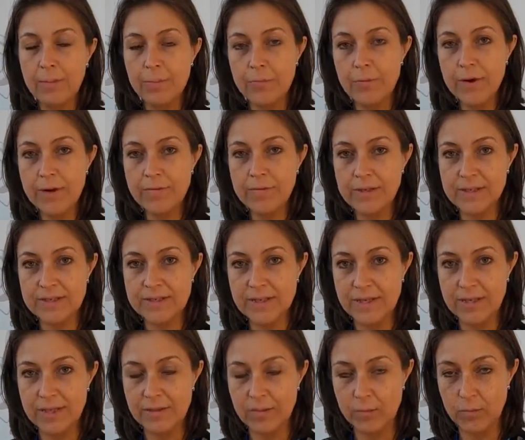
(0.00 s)

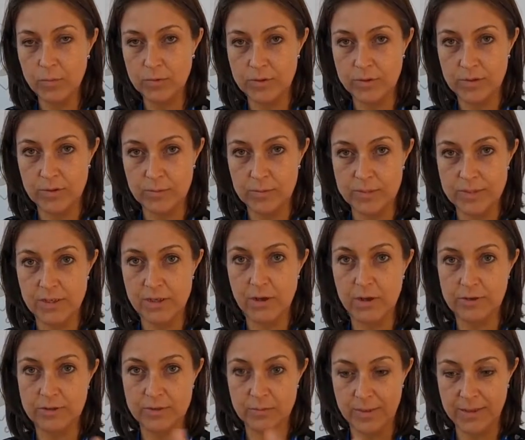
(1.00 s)
Previously, the water that was
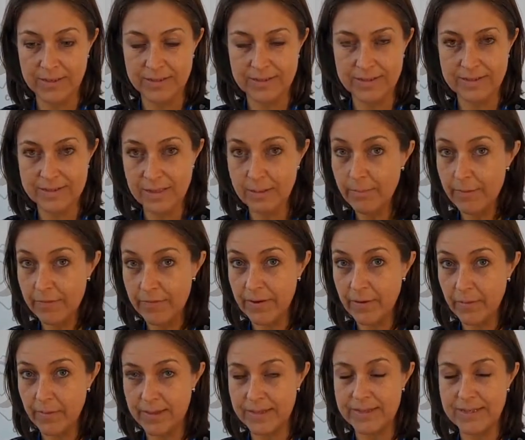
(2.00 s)
lost went
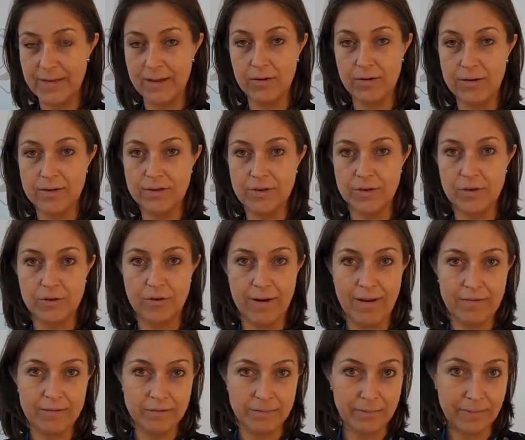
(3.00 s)
down into the
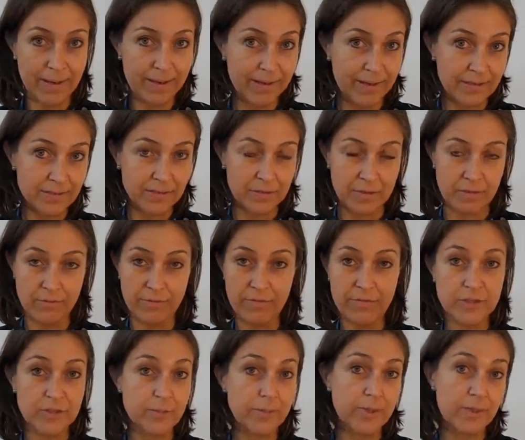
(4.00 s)
ground and back into the
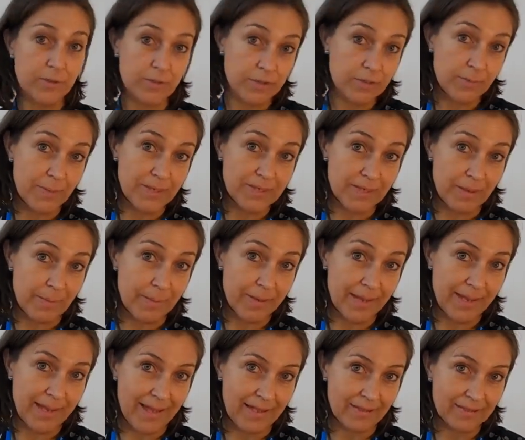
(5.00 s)
river to be used by
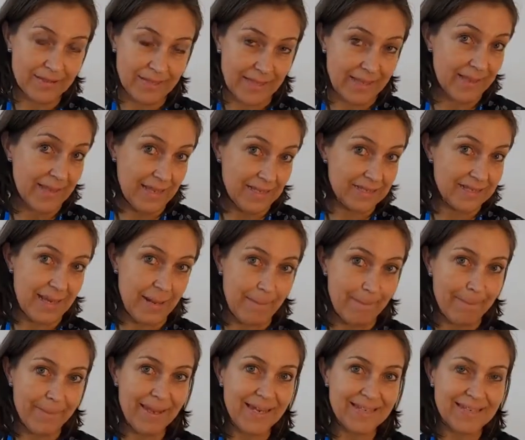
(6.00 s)
somebody else in that
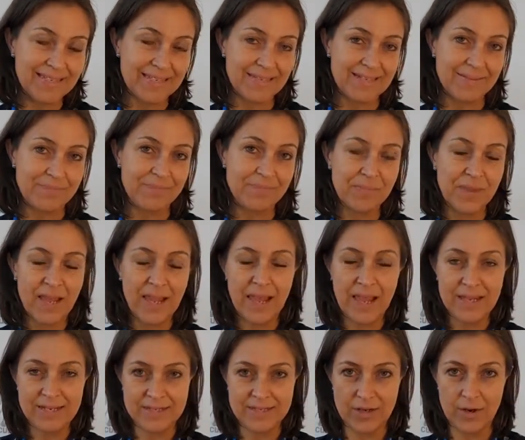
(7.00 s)
same basin.
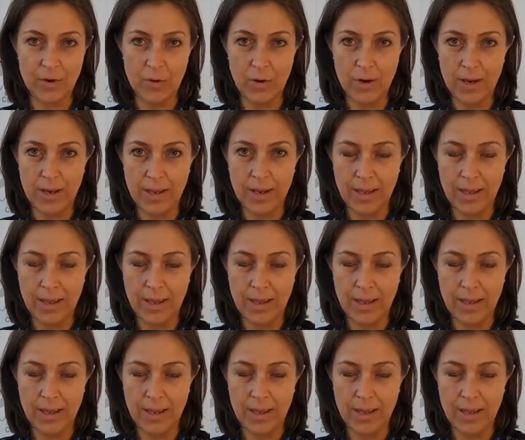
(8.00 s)
So